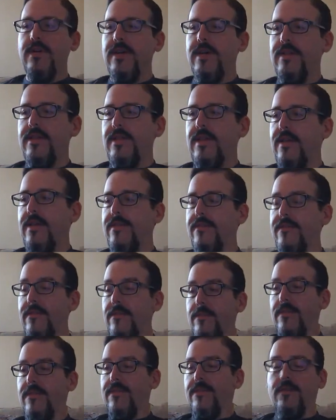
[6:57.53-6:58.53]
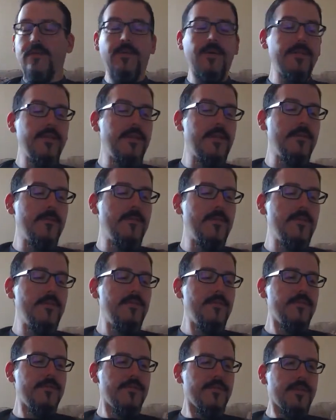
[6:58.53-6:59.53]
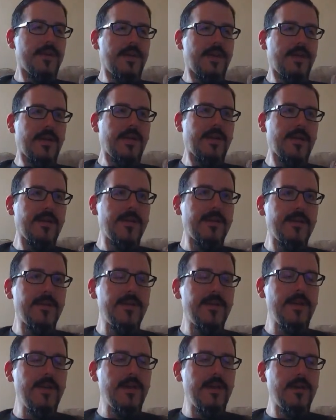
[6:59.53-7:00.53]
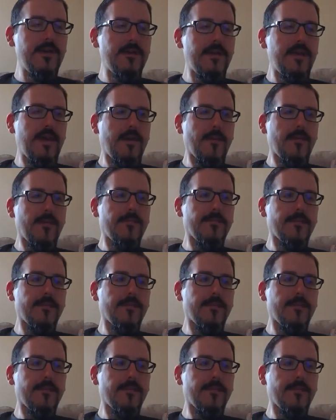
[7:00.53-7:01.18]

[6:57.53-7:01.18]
And the answer was no, I didn't move. And yeah, with